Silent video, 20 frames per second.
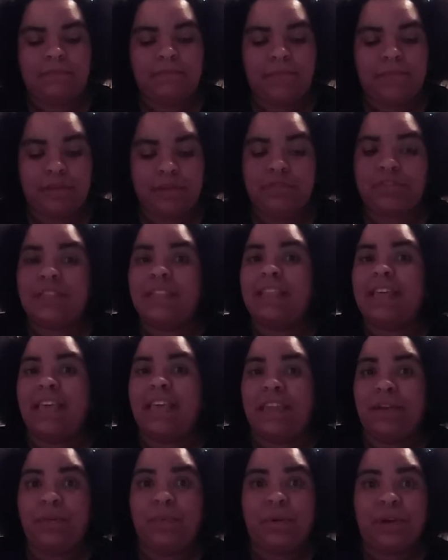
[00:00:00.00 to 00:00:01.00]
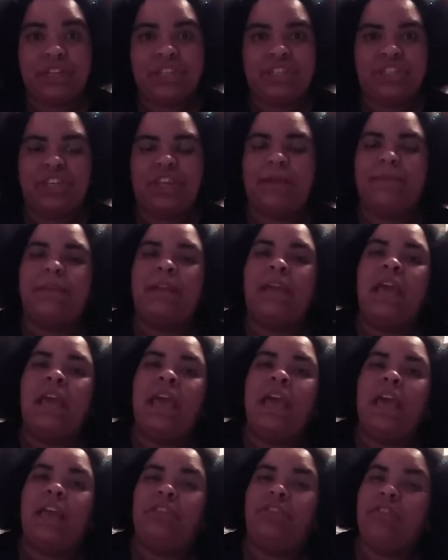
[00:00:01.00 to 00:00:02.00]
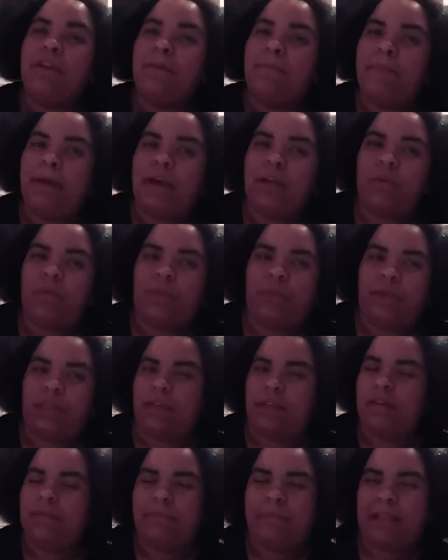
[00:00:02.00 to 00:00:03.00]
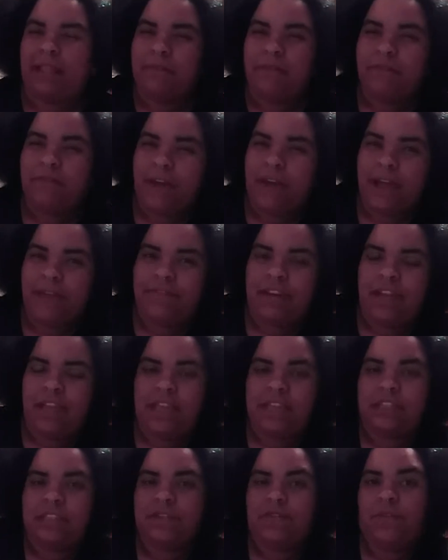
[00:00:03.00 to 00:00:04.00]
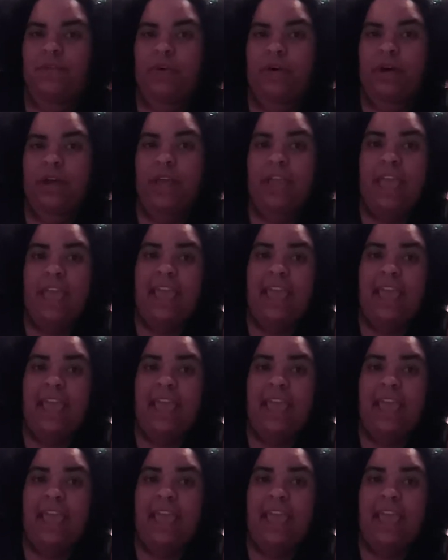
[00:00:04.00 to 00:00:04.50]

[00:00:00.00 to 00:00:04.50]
posted that it was shipped, it took about a week, about 5 days for